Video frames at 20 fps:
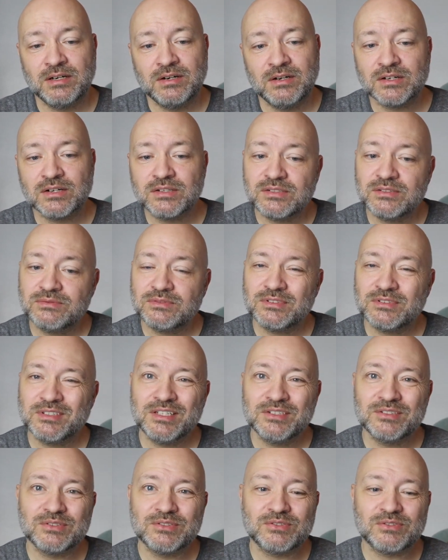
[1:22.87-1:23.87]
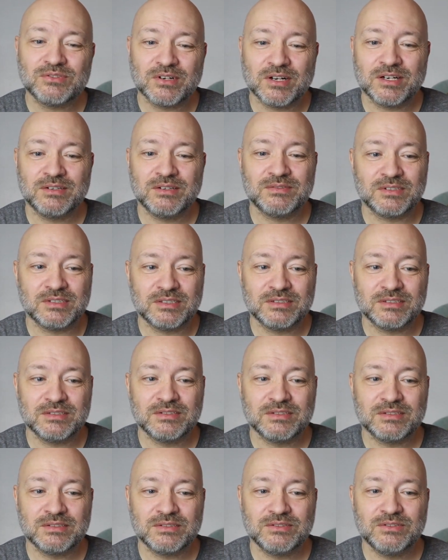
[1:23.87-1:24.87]
our sinful nature drives
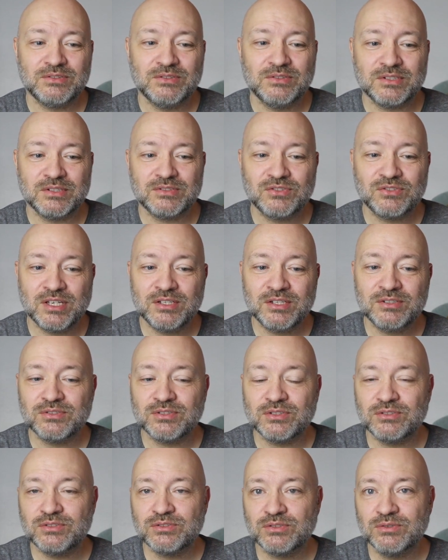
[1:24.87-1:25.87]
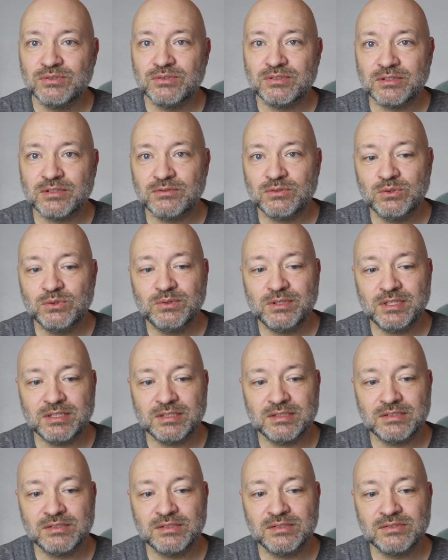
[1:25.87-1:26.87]
us to exchange the truth of who he
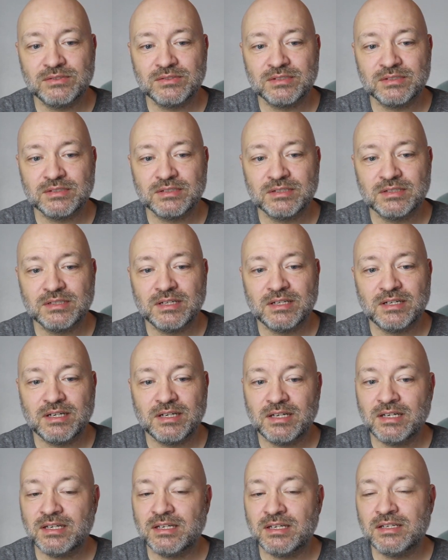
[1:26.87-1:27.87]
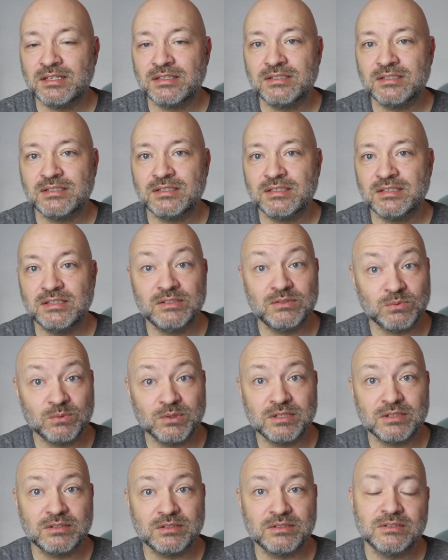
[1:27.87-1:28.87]
is and his
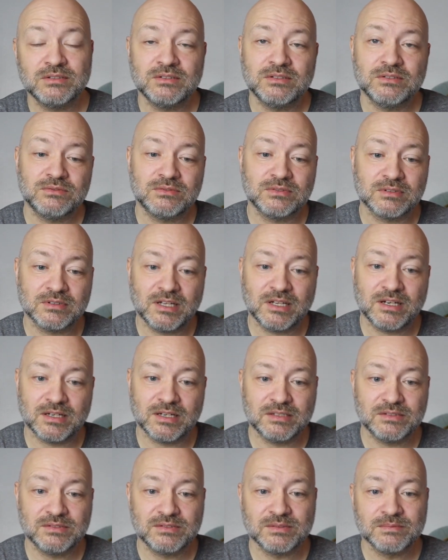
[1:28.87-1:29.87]
will for lies.